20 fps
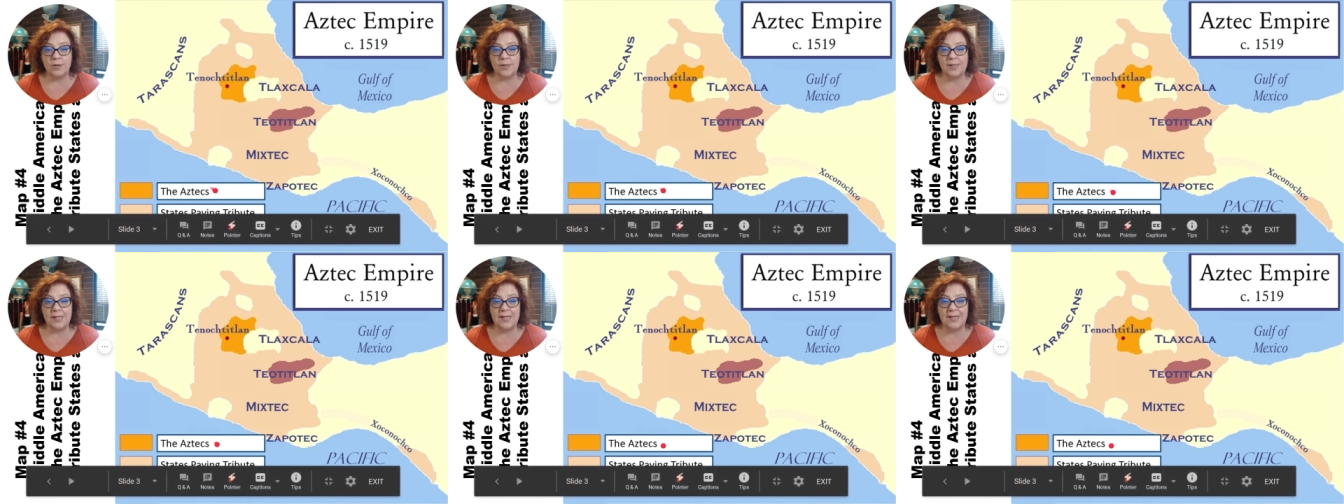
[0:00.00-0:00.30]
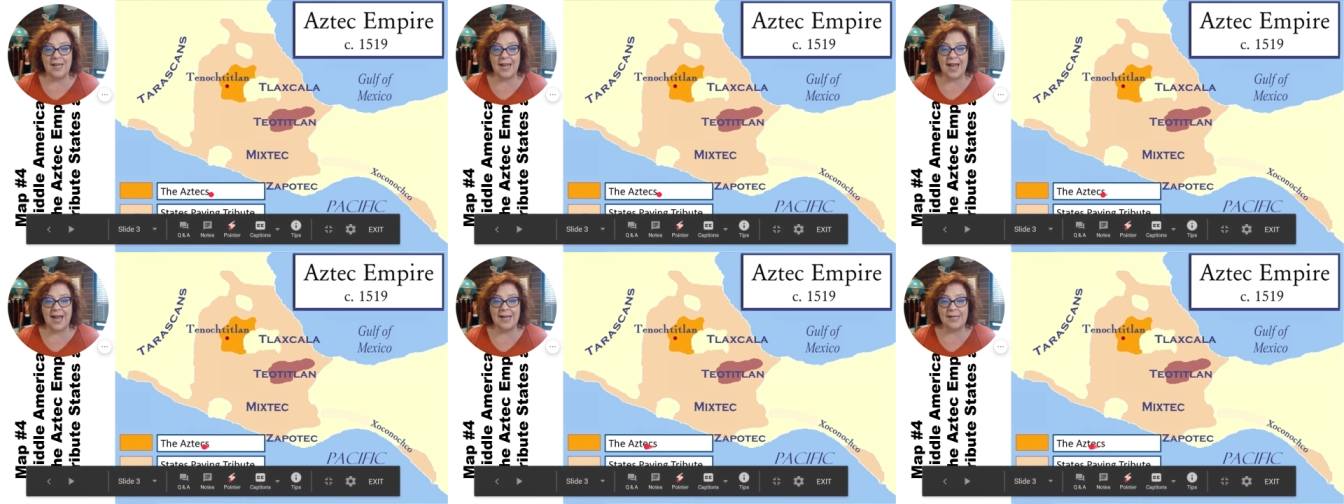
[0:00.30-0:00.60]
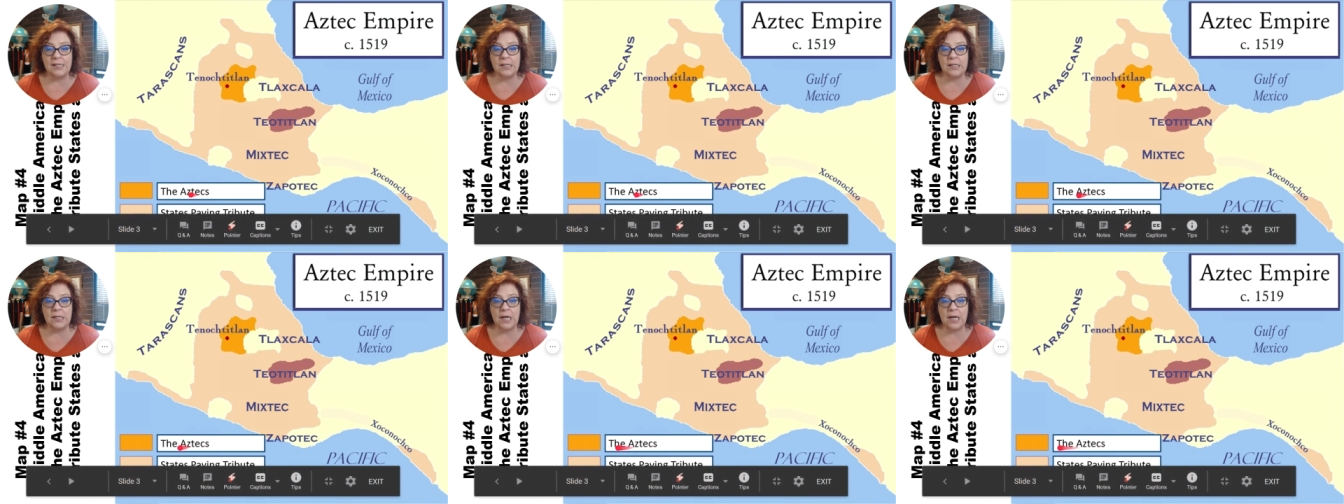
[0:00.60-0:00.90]
See the
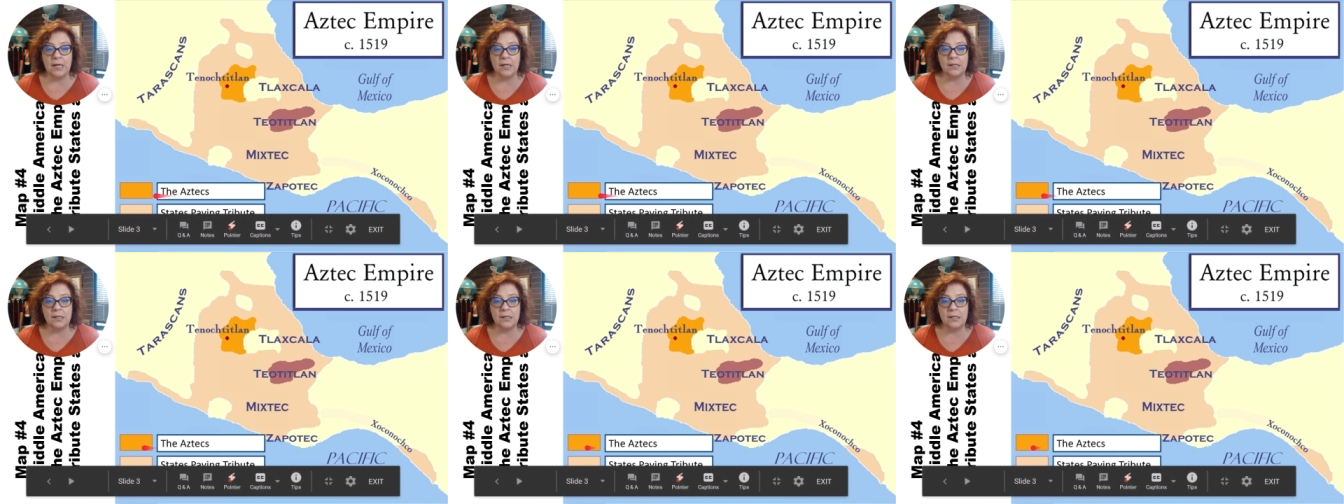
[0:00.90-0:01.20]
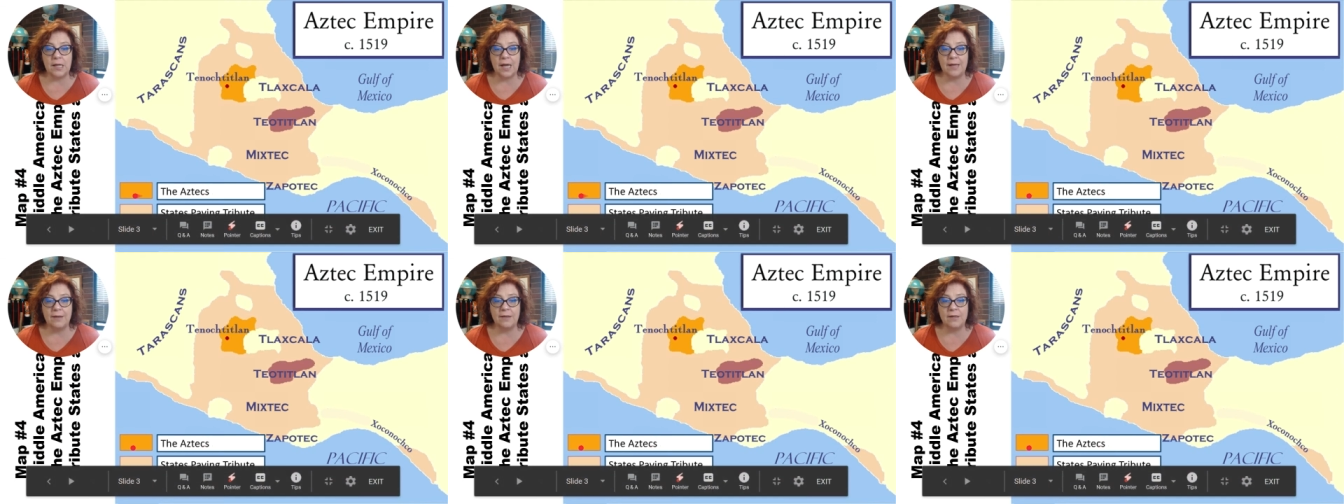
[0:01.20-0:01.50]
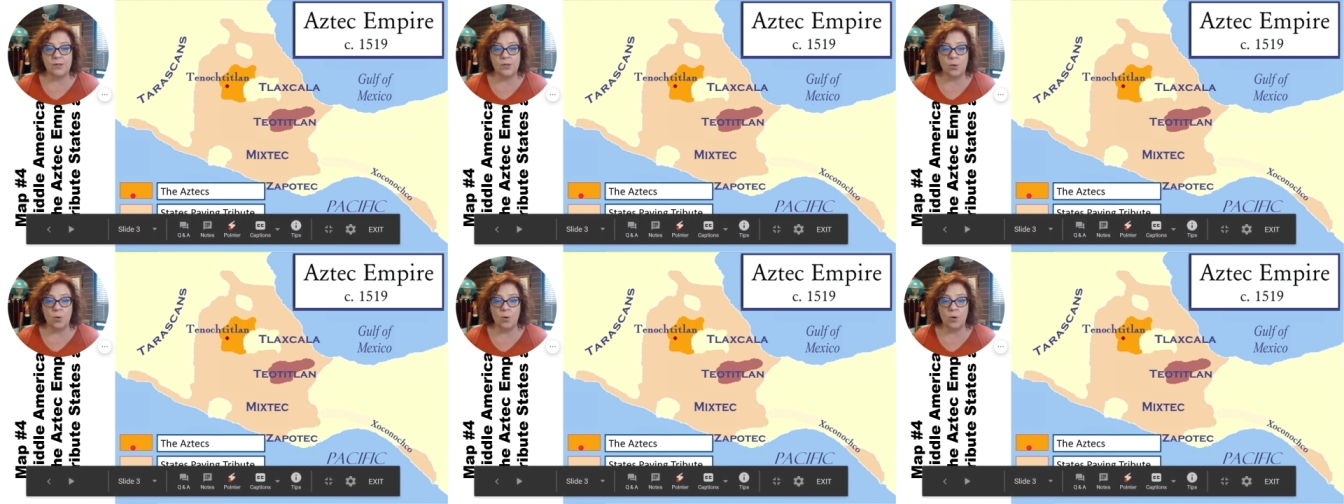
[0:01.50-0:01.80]
Aztecs and
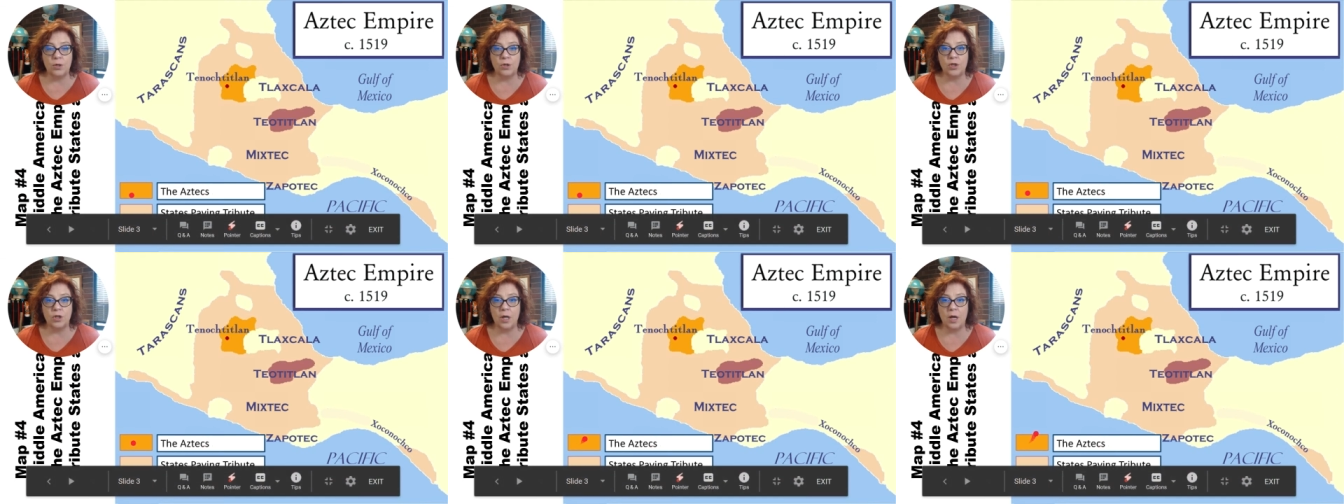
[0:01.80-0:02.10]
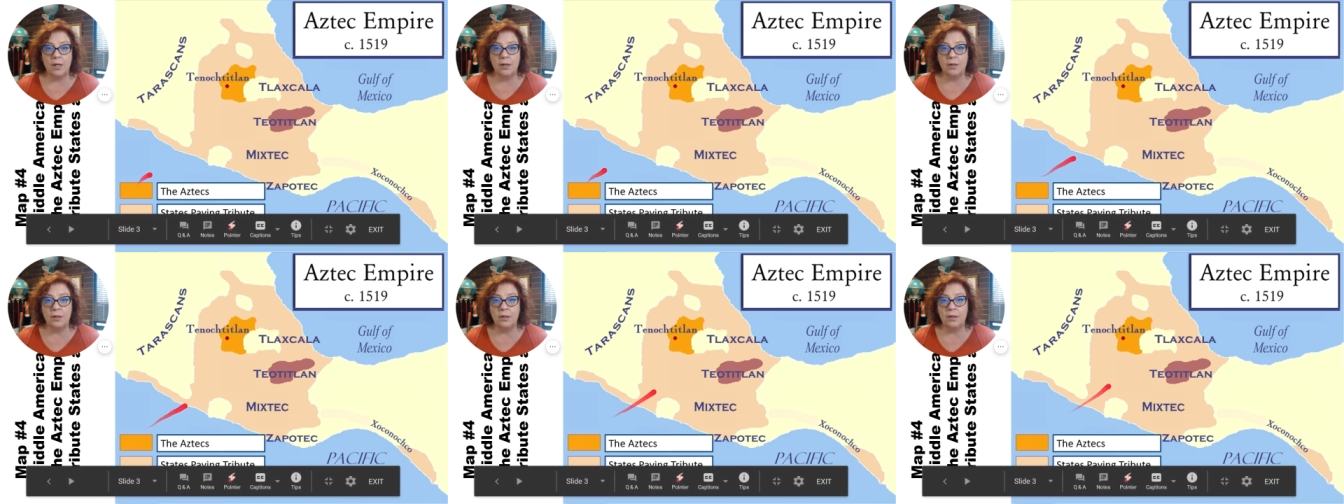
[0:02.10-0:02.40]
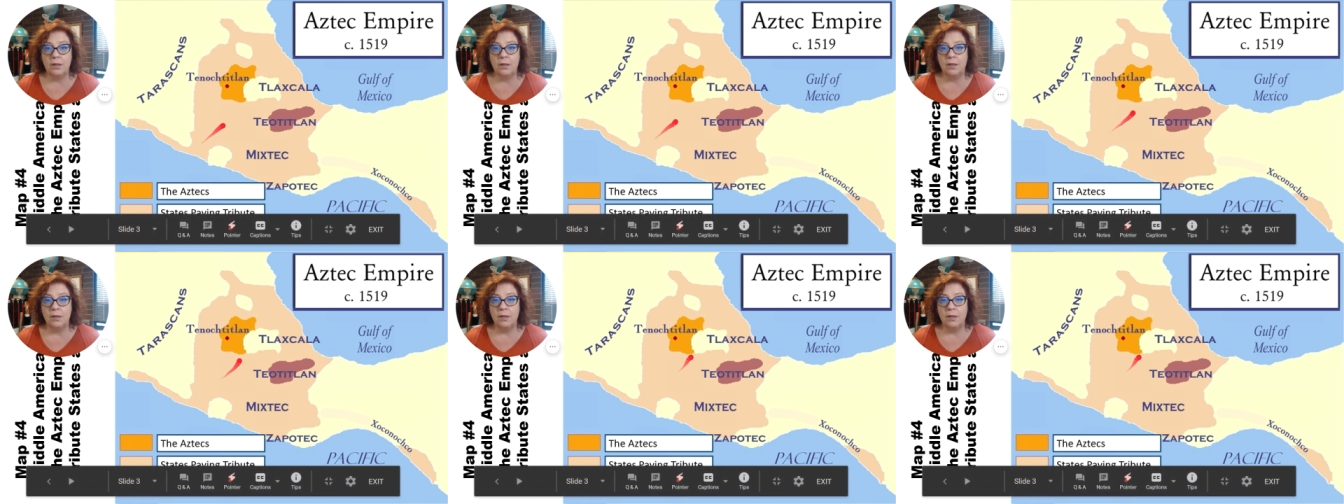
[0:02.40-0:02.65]
this orange color?